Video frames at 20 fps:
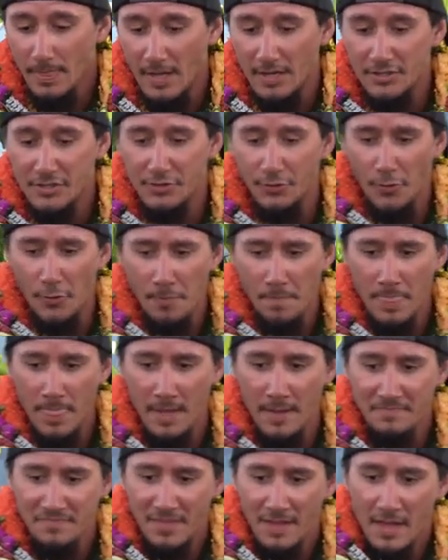And so,
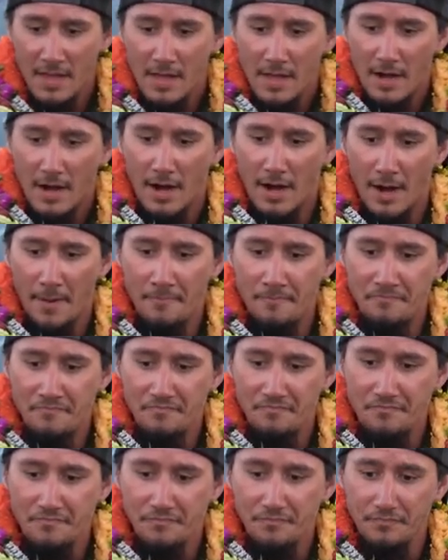um,
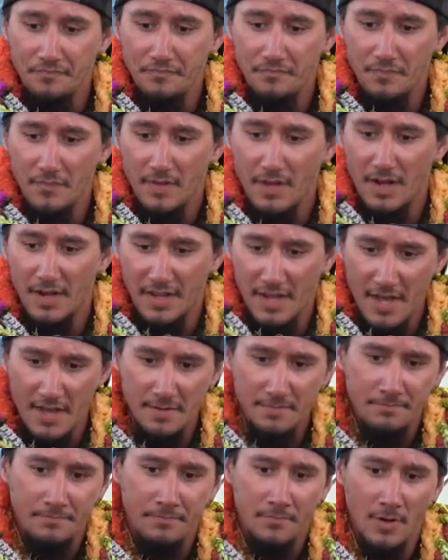
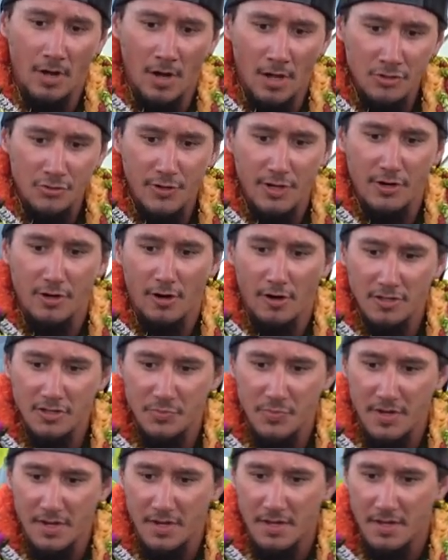again, Andre calls
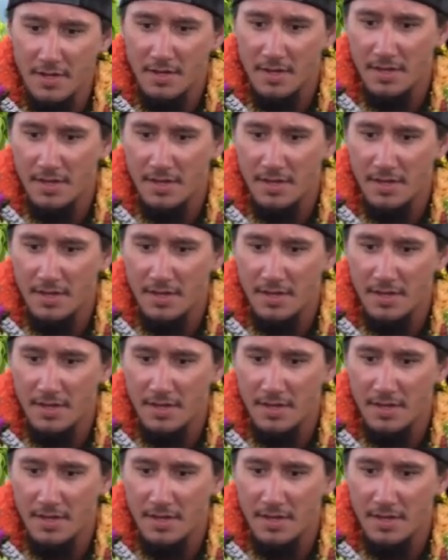me